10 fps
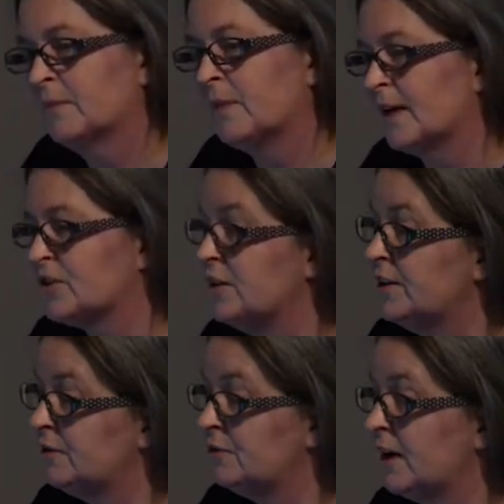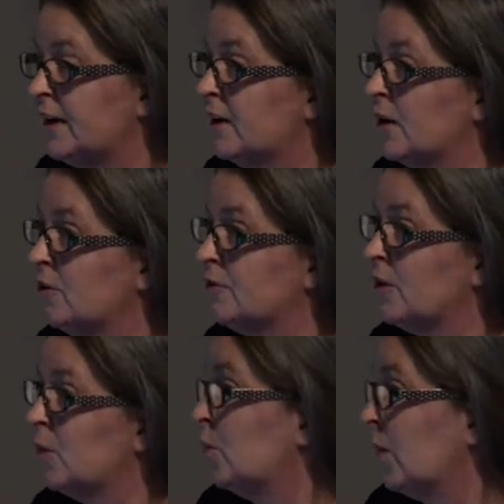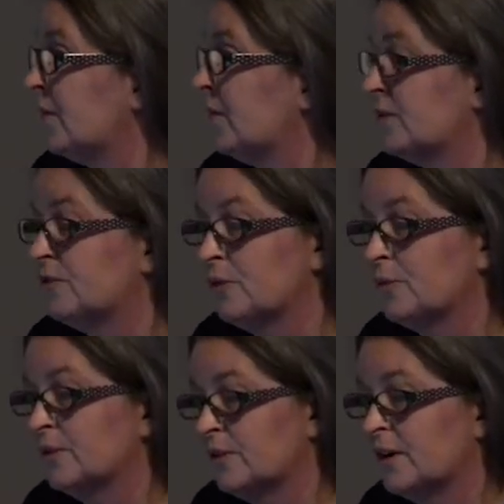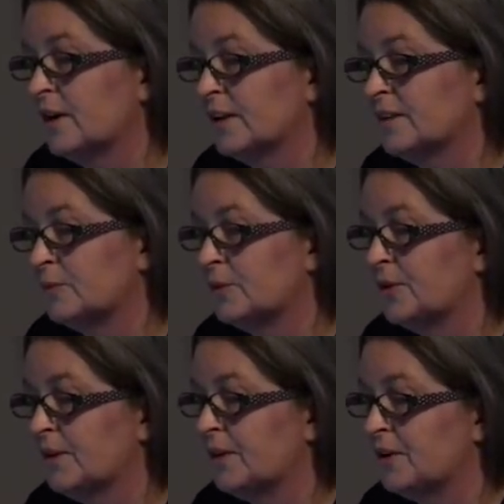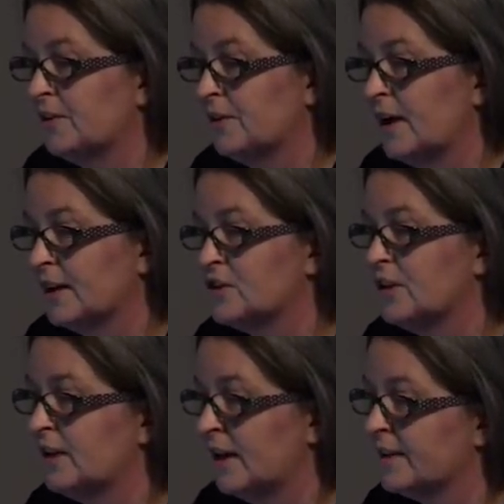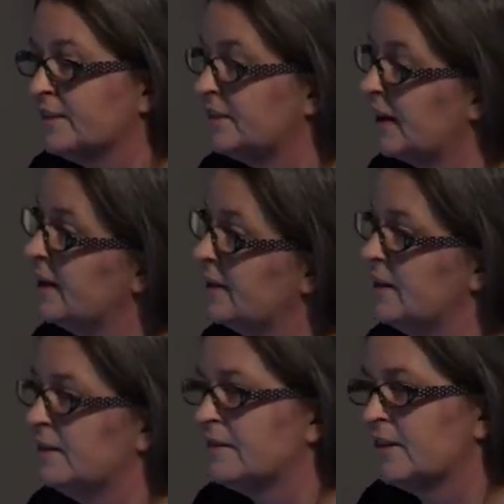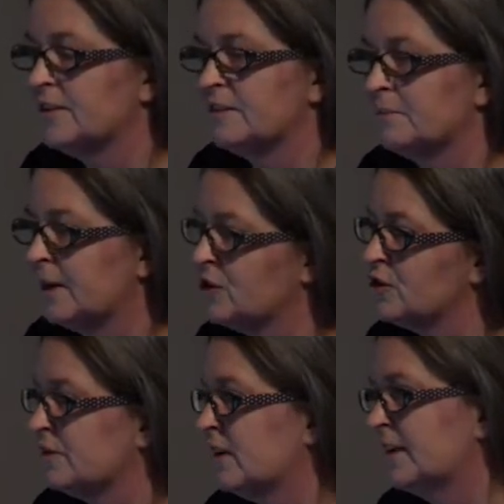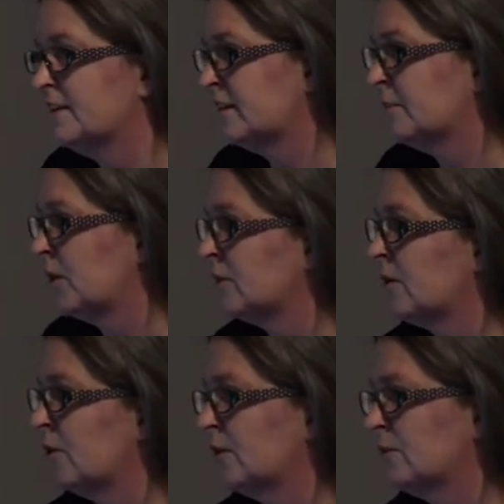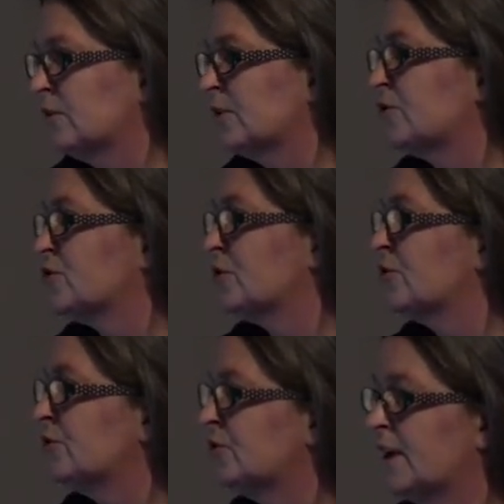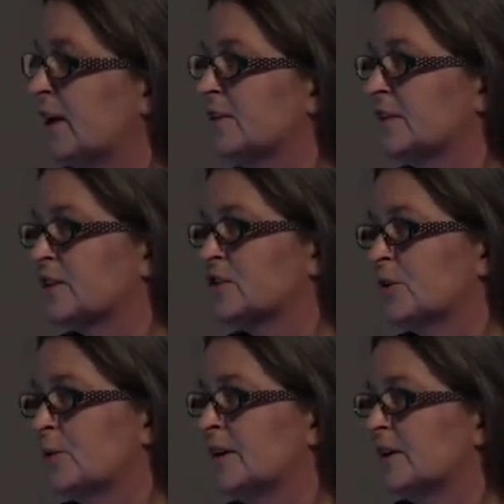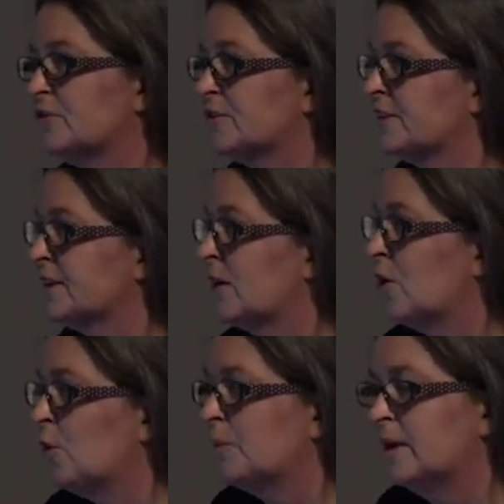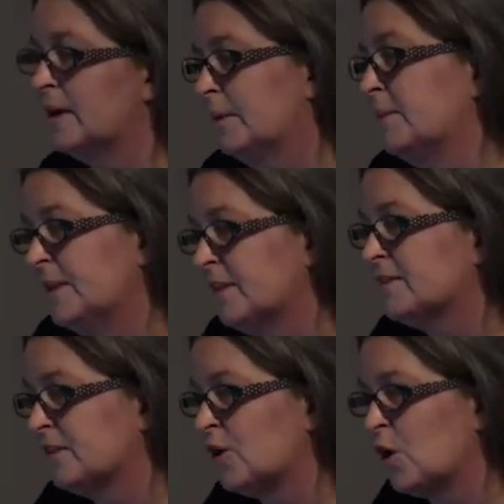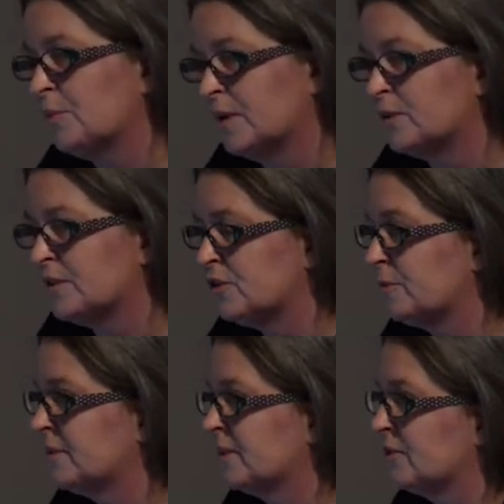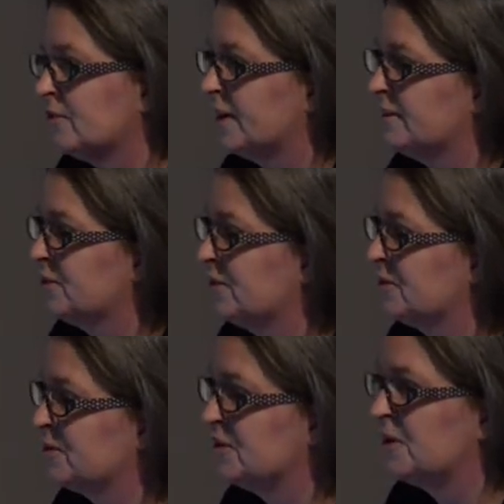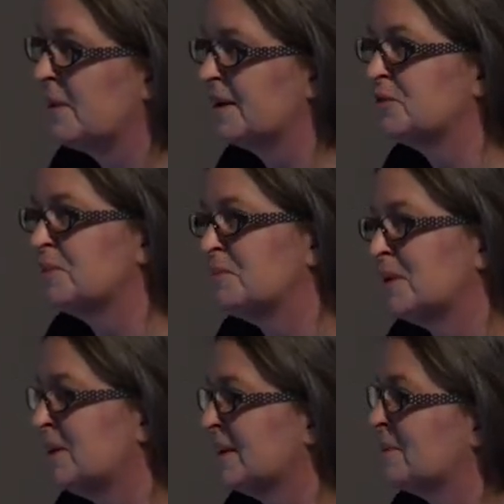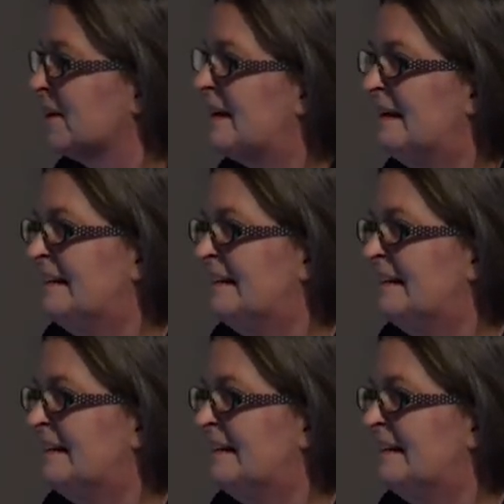actually defining also what their drone targets were. And they're actually saying these. There's a bunch of slides that I'm not all going to show to you now. It's actually quite interesting how openly, I mean, it's not open, it's top secret, right? So this was not meant to be public, but